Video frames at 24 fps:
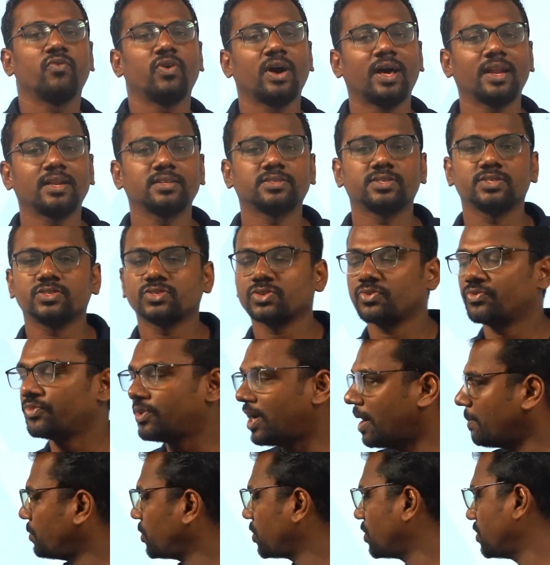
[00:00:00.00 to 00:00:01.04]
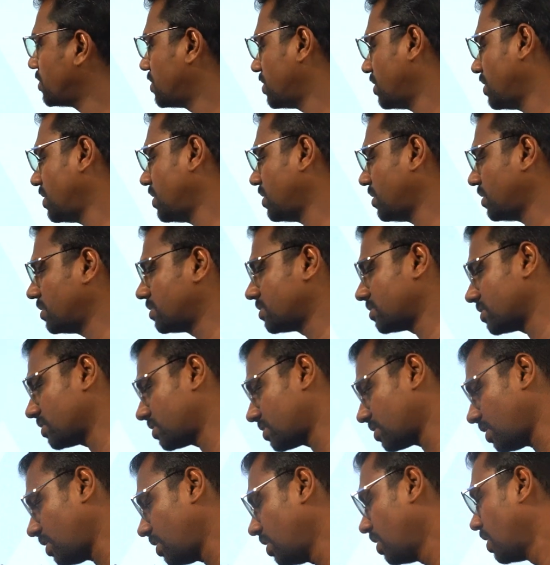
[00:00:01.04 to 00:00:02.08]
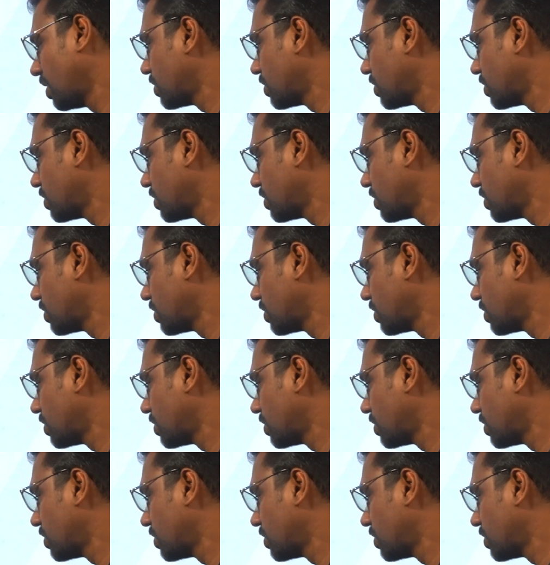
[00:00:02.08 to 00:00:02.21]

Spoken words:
fallacies of ambiguity, etc.